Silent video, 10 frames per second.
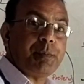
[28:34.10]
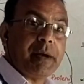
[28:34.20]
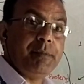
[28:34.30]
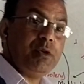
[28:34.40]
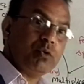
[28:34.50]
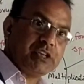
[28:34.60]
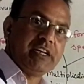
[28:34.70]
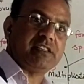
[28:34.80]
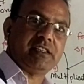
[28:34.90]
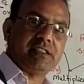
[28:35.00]

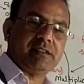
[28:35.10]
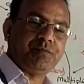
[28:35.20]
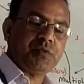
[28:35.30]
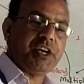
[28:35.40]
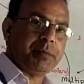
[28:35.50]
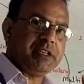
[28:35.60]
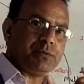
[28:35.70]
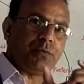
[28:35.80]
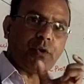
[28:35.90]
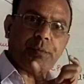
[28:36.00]
spermiogenesis. It
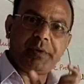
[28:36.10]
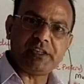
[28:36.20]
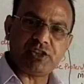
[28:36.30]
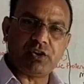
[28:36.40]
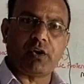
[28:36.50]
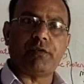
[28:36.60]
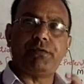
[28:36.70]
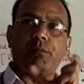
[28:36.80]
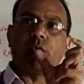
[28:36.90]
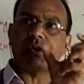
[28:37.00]
means formation
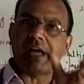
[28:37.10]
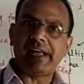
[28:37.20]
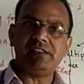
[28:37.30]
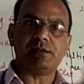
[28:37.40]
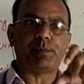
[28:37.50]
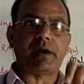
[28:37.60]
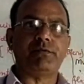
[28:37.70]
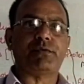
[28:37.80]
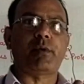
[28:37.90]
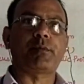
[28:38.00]
of motile
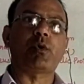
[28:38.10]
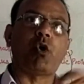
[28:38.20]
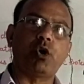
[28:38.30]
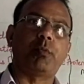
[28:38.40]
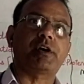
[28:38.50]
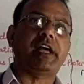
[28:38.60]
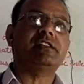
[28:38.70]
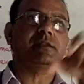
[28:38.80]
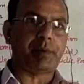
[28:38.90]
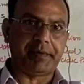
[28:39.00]
sperm from
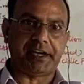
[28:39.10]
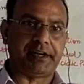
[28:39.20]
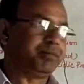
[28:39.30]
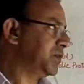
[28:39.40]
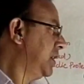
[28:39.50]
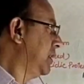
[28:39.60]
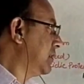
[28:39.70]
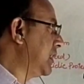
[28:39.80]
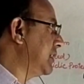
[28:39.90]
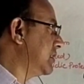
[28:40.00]
non-motile spermatid.
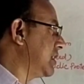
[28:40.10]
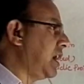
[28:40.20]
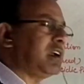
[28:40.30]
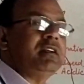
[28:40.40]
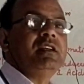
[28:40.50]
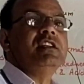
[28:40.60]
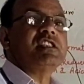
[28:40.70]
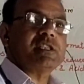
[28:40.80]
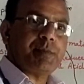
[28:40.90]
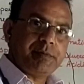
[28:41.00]
That is
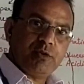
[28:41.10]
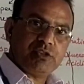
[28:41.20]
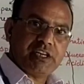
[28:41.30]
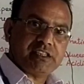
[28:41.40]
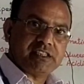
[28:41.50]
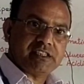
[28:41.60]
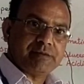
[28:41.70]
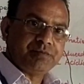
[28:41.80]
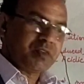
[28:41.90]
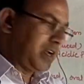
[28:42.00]
called spermiogenesis.
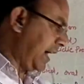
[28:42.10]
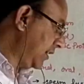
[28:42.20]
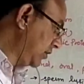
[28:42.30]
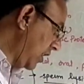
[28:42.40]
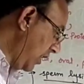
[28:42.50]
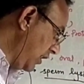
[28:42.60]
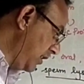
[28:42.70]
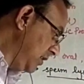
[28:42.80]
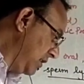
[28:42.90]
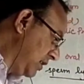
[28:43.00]
And
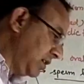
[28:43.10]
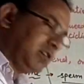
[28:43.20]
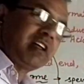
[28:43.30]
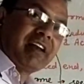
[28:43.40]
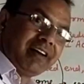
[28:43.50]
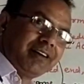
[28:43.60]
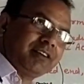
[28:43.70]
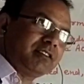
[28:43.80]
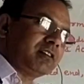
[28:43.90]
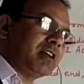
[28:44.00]
third, the
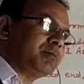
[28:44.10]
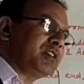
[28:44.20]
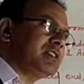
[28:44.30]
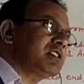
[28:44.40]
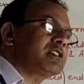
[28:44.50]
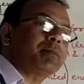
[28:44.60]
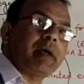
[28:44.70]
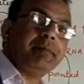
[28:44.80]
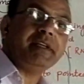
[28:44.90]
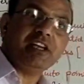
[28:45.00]
related term is
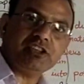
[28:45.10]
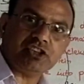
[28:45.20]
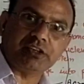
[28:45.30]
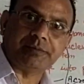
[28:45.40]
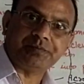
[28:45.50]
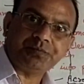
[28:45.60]
spermiation,